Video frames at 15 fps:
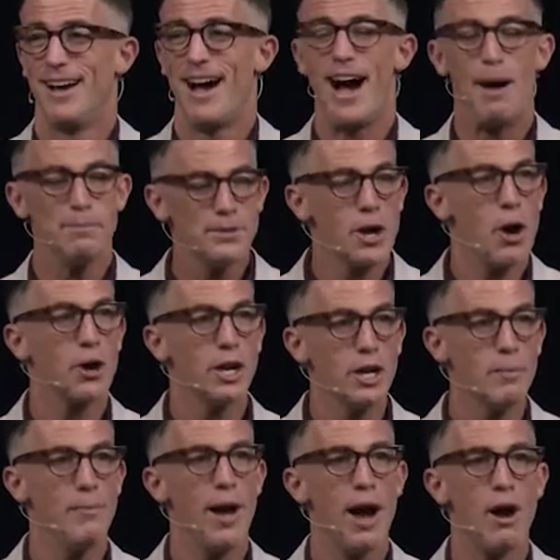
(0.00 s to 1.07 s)
I'm talking
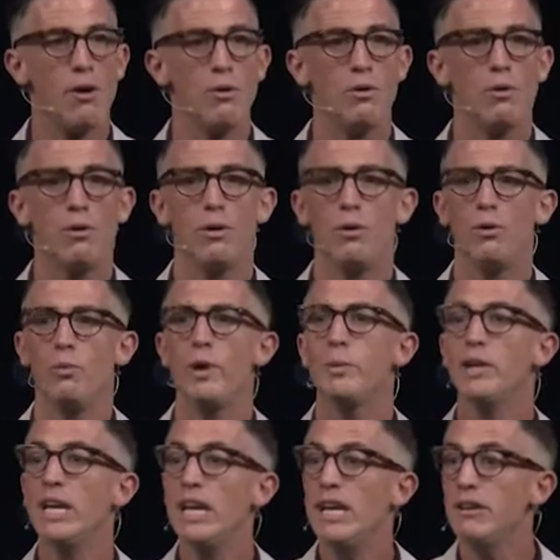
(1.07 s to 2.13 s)
about we
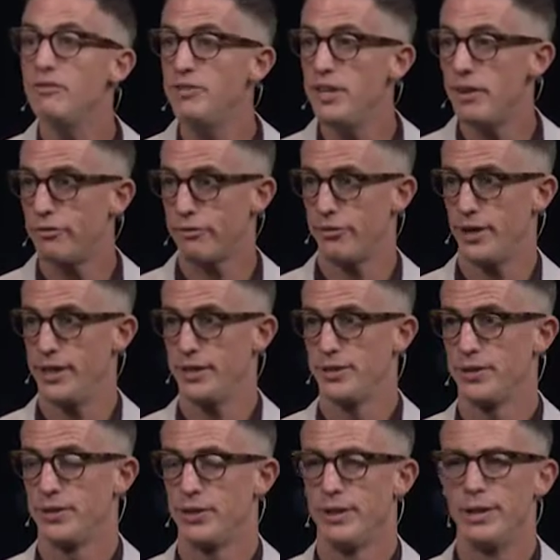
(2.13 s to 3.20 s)
would live
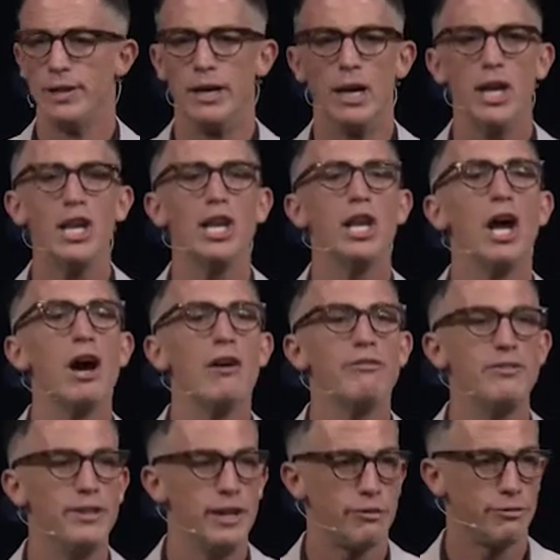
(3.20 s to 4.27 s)
different,
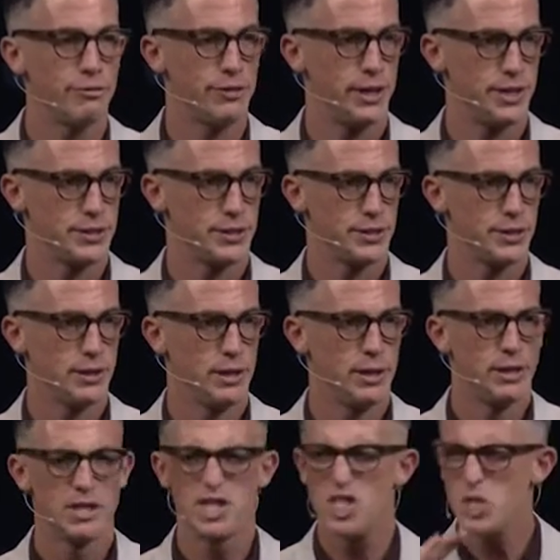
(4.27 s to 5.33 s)
love different,
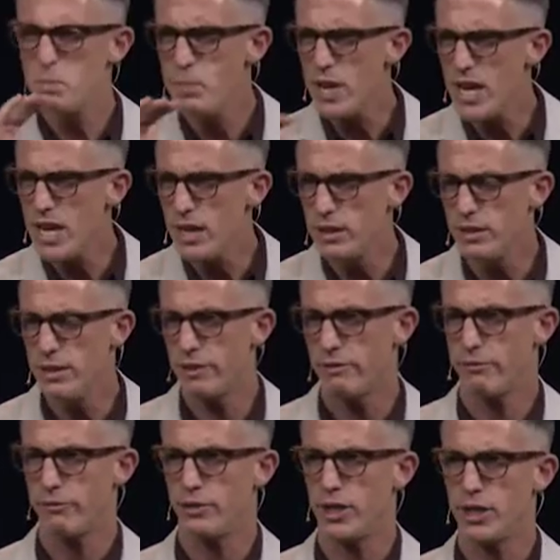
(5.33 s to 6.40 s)
speak
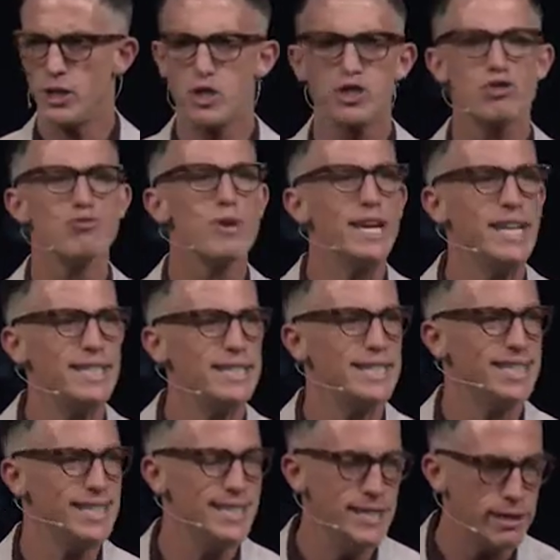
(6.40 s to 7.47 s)
different, treat
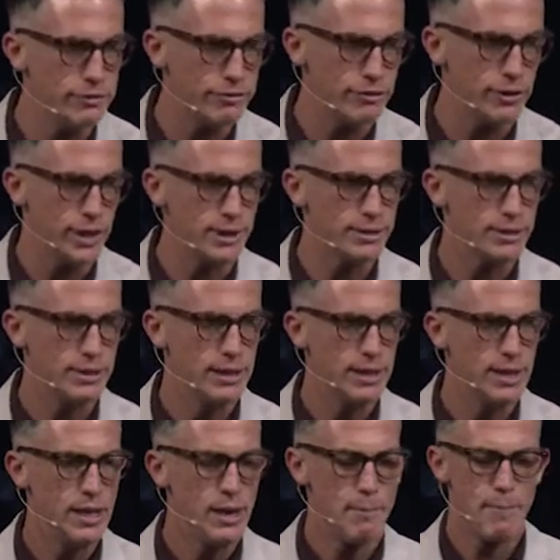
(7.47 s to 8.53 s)
different
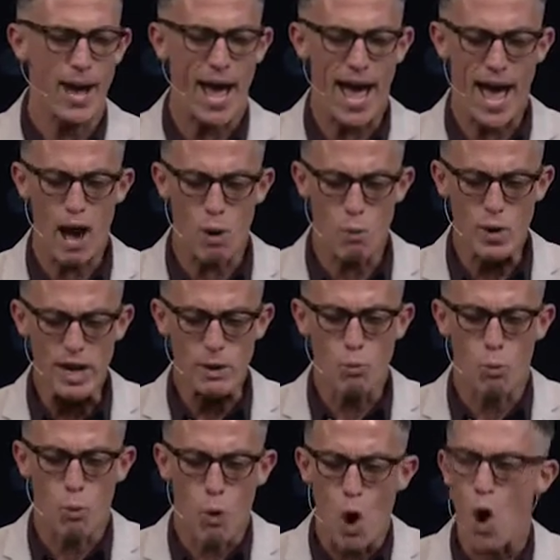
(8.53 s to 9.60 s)
by how we
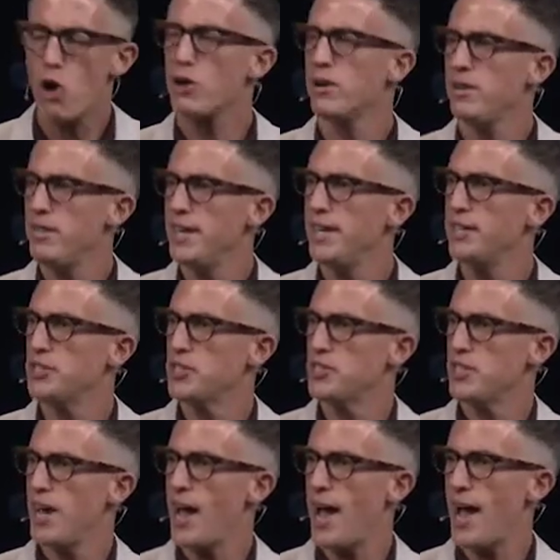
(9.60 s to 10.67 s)
walk
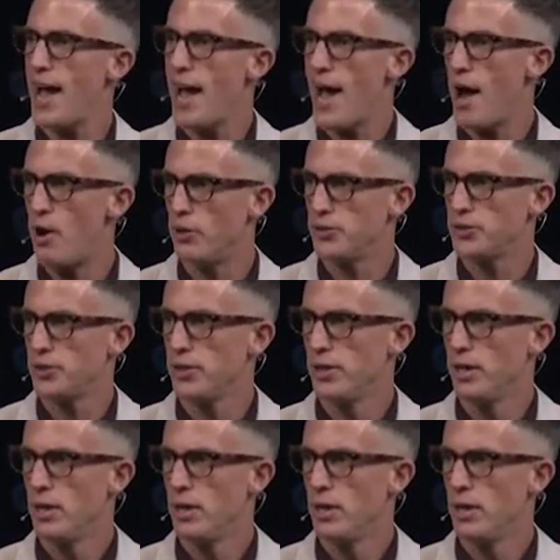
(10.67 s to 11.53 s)
this out.